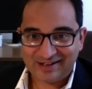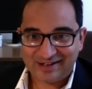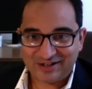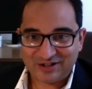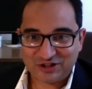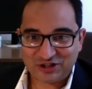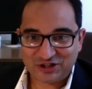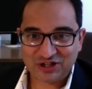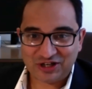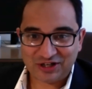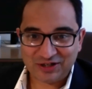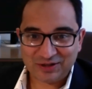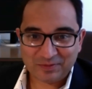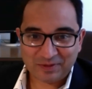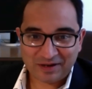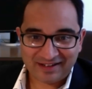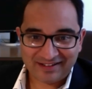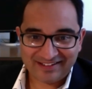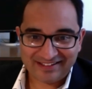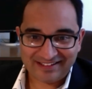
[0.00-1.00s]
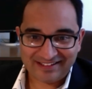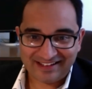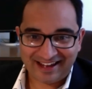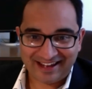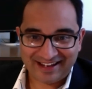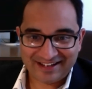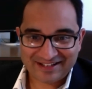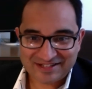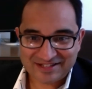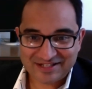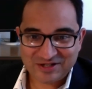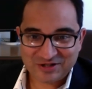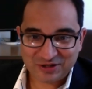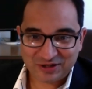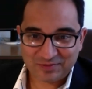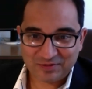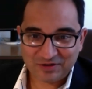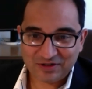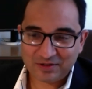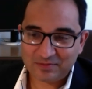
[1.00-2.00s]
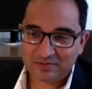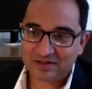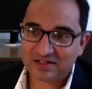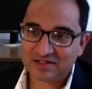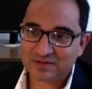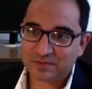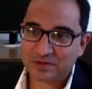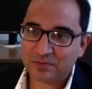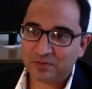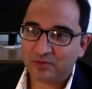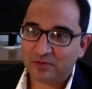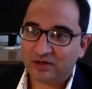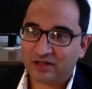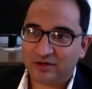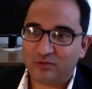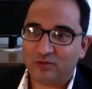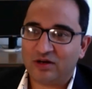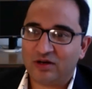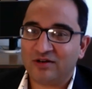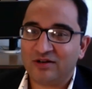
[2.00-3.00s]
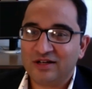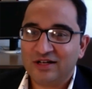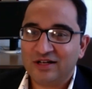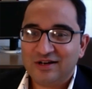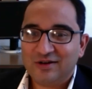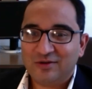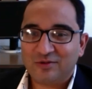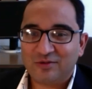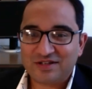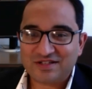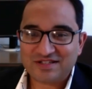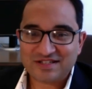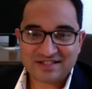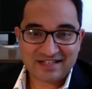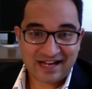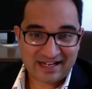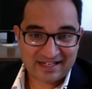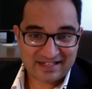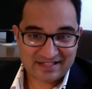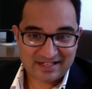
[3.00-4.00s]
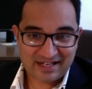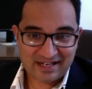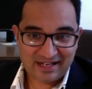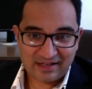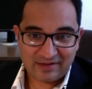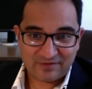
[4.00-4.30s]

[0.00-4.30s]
shunned by the anesthesia community, because people were like, well, what is this guy saying?